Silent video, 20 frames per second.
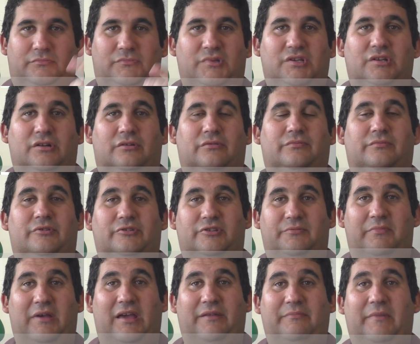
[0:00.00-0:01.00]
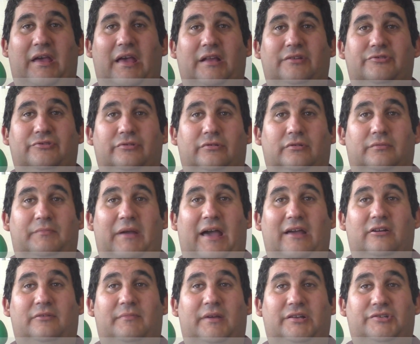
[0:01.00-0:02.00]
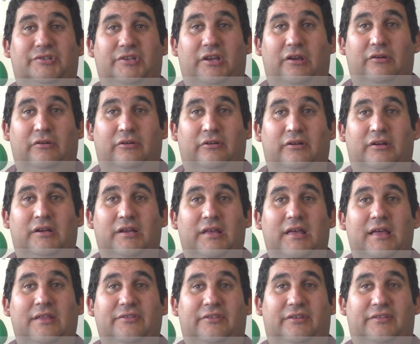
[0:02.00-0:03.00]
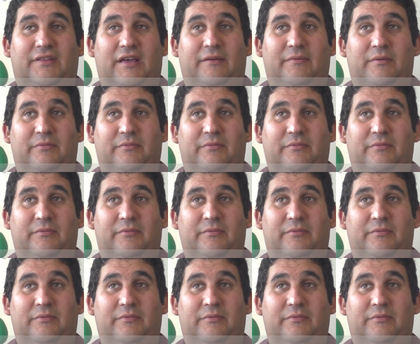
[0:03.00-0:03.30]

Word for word: you know, there's a bad match or pattern matching error, things like that.